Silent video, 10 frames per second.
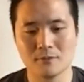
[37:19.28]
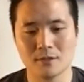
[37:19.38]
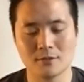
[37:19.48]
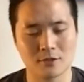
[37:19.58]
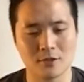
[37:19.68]

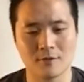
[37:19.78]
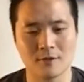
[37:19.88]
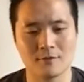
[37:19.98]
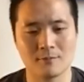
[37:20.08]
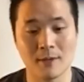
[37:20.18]

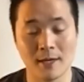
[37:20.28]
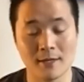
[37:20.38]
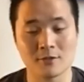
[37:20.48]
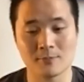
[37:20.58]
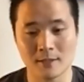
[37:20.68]
conservative men,
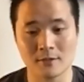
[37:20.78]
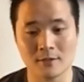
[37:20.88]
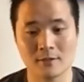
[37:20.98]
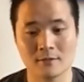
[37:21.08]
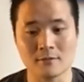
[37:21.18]

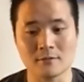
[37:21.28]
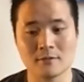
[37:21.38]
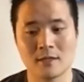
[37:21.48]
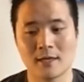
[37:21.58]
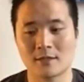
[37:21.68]
especially,
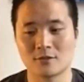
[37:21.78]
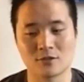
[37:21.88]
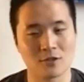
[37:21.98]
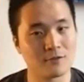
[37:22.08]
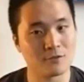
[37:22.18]
and
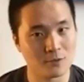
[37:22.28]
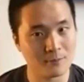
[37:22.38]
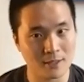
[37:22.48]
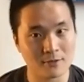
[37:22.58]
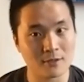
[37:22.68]
conservative
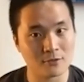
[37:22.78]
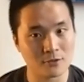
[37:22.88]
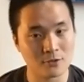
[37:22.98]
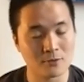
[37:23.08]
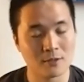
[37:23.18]
women out there
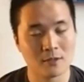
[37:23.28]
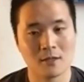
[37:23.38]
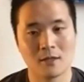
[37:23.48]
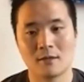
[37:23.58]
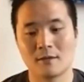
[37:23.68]
too,
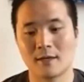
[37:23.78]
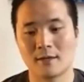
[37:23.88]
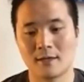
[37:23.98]
that